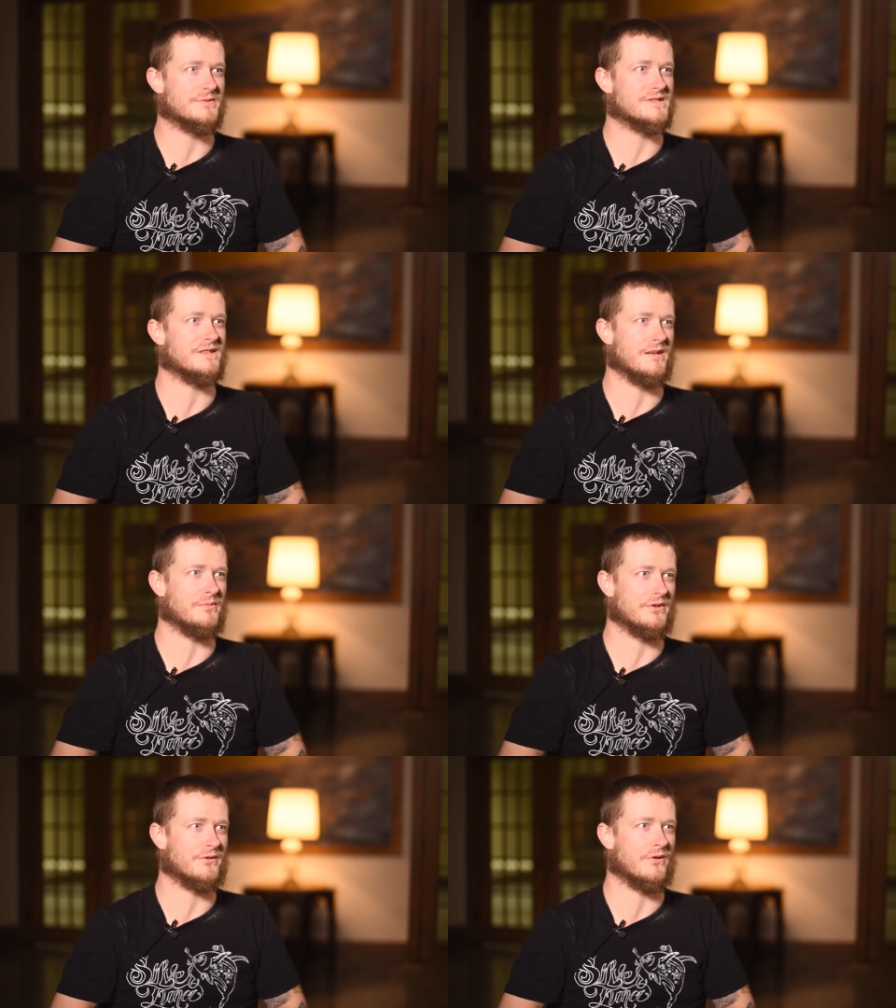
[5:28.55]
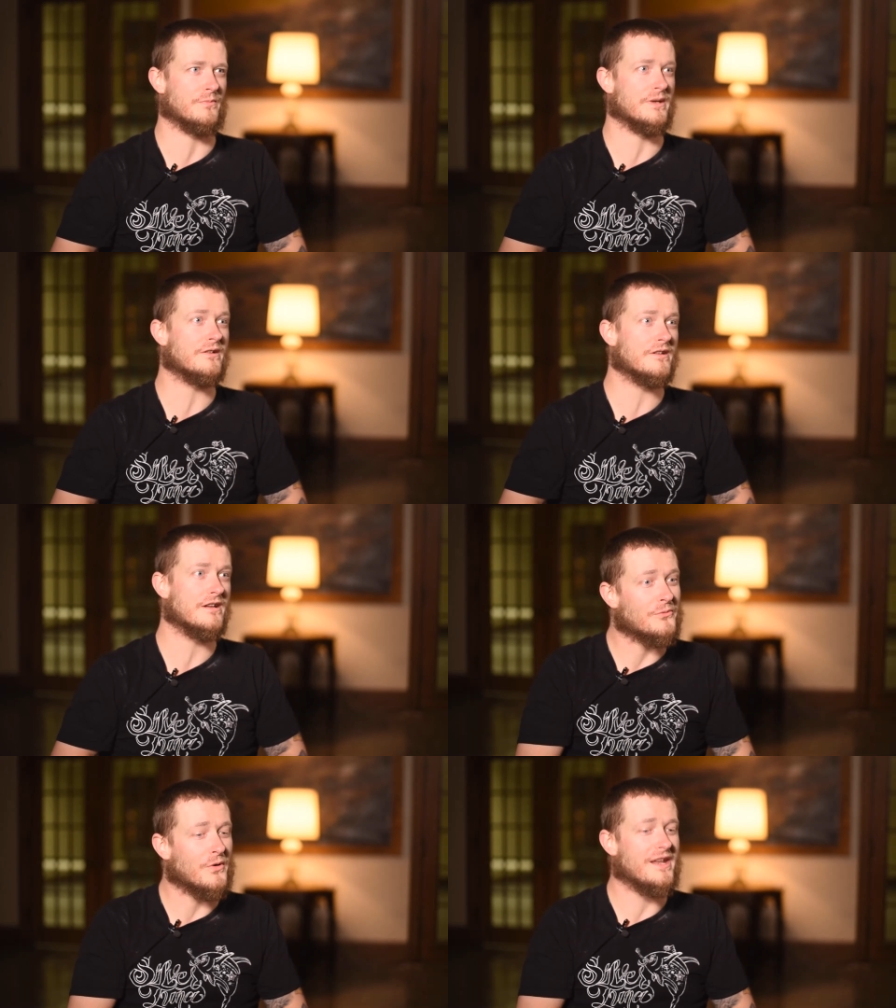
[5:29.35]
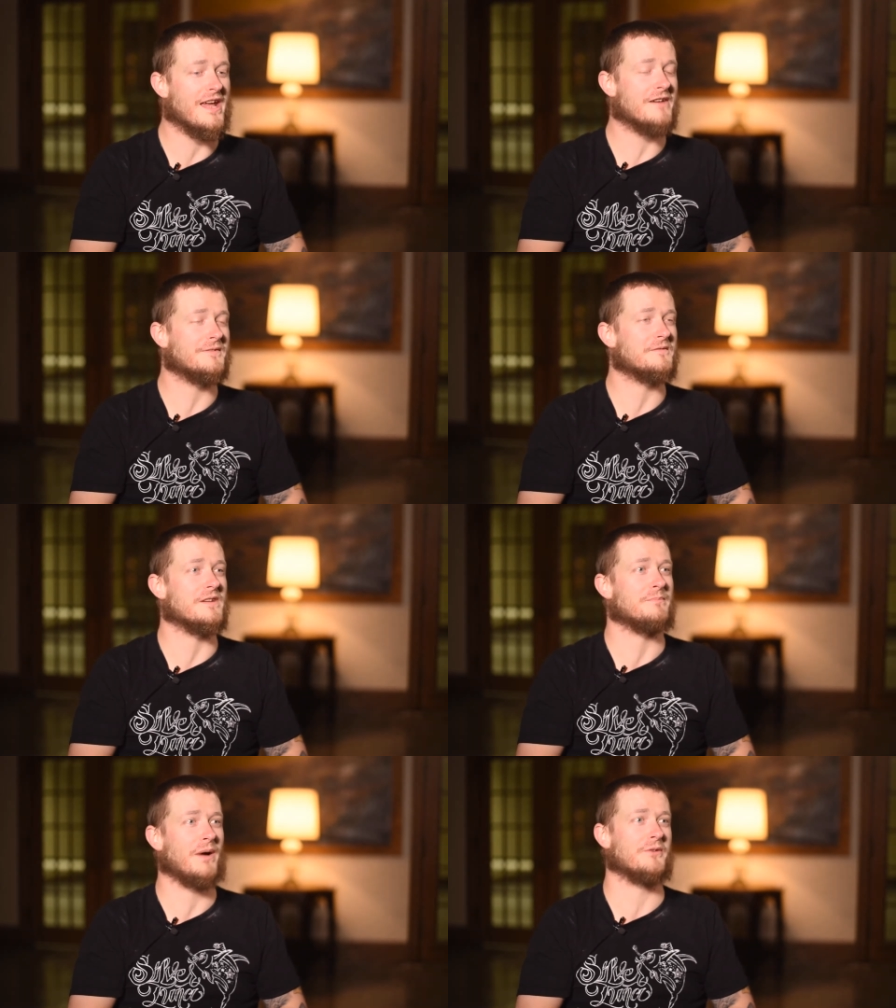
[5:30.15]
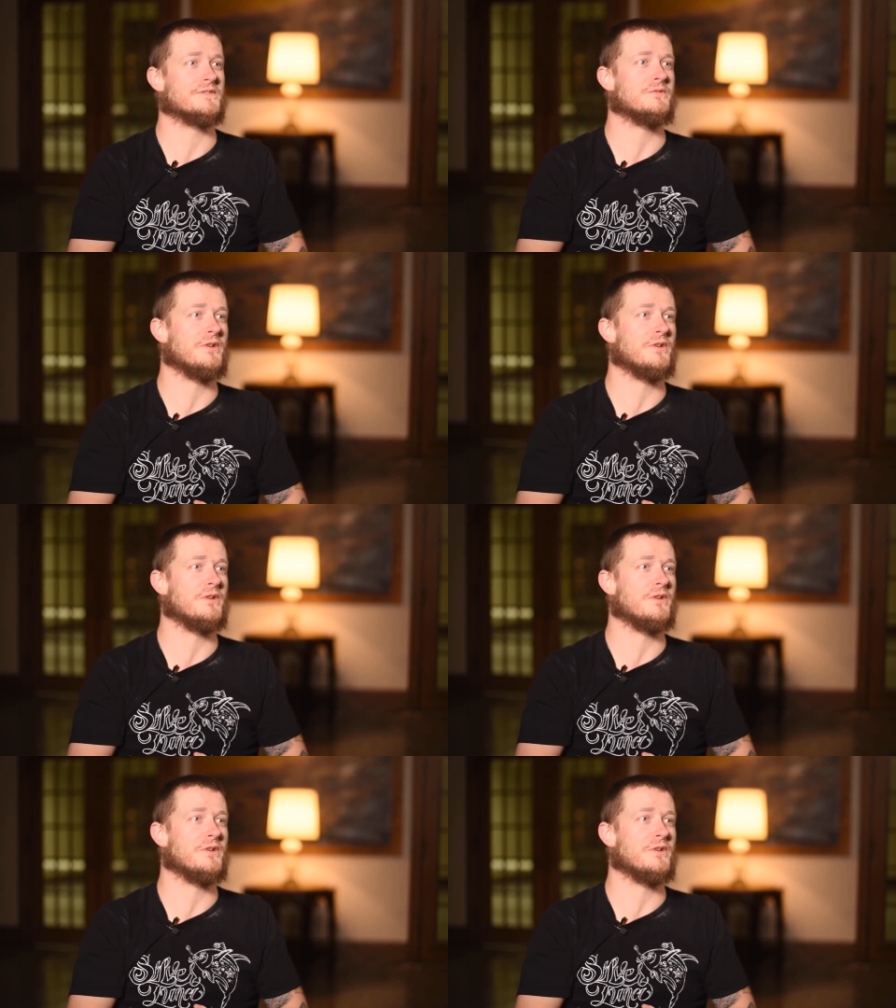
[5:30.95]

I wasn't able to grow a beard. One half of the pirates who